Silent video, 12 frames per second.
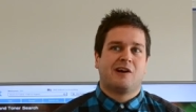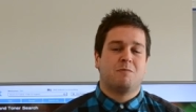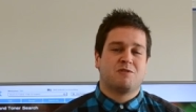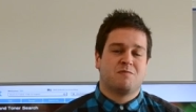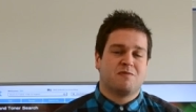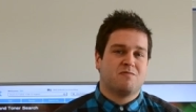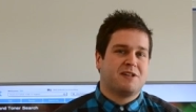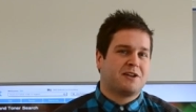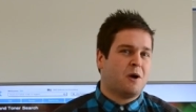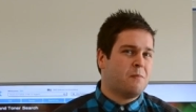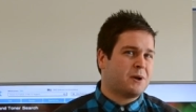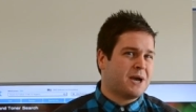Could be something really
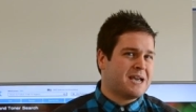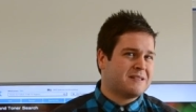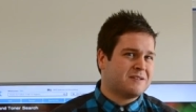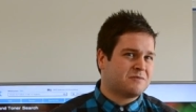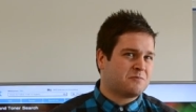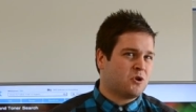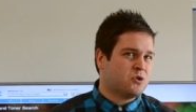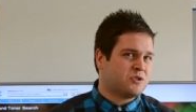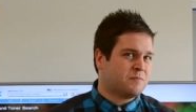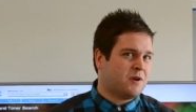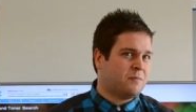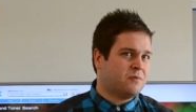complicated that's causing
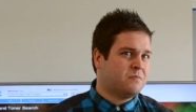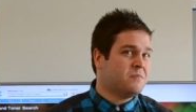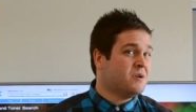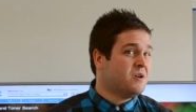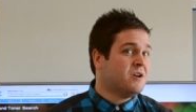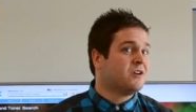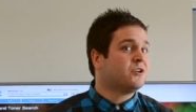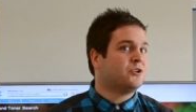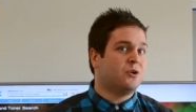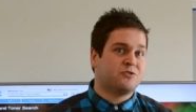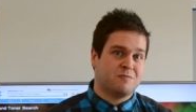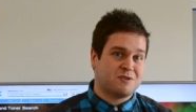the problem. Could
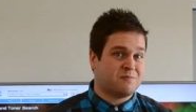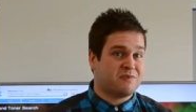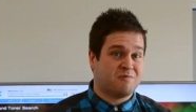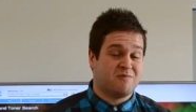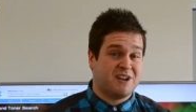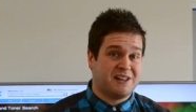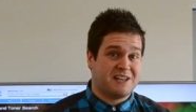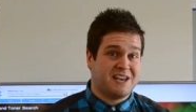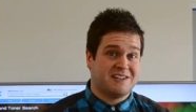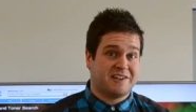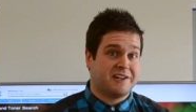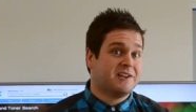also be something really
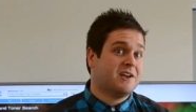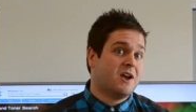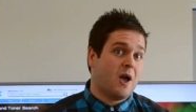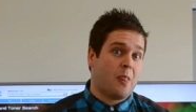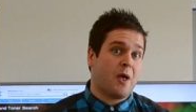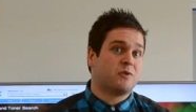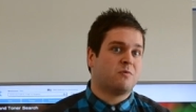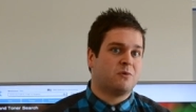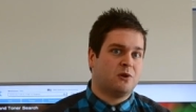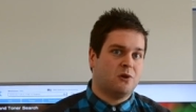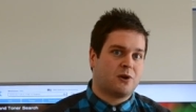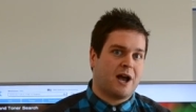easy, and that's what
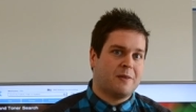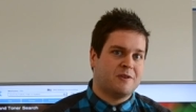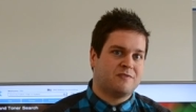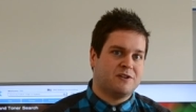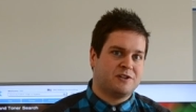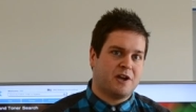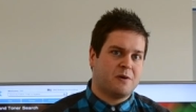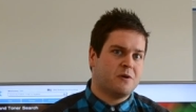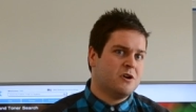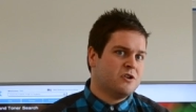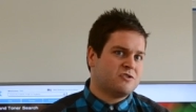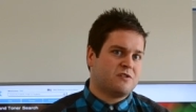we're going to look at in this video.
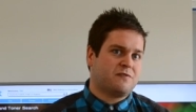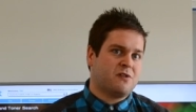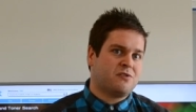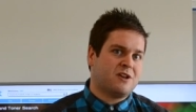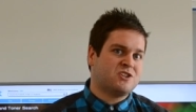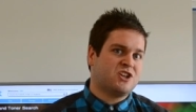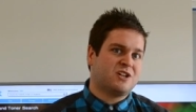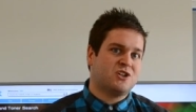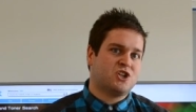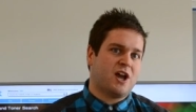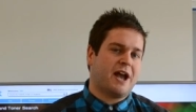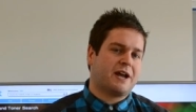Just a few things you
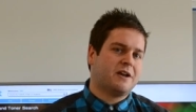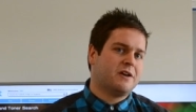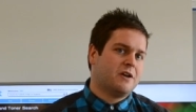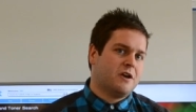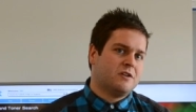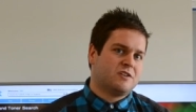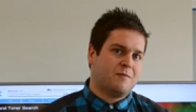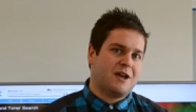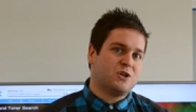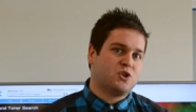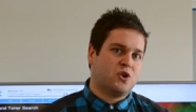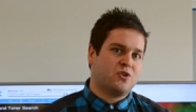can check to
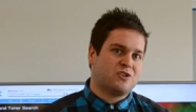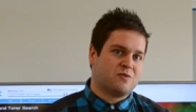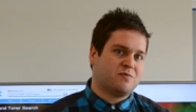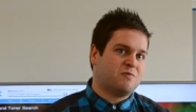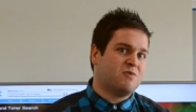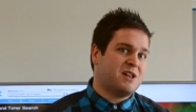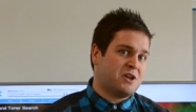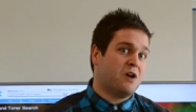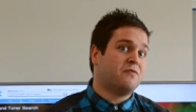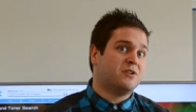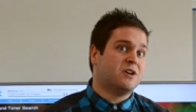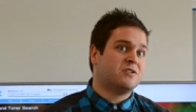make sure it's something really
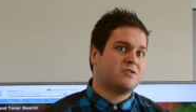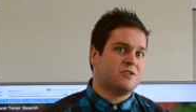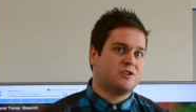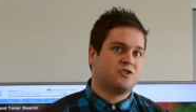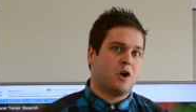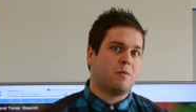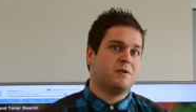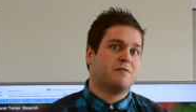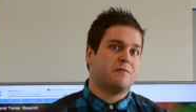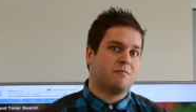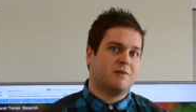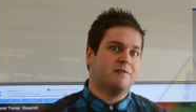obvious that's stopping you
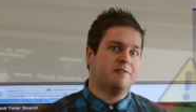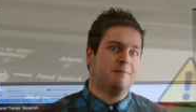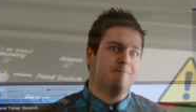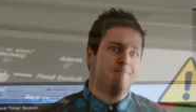from printing.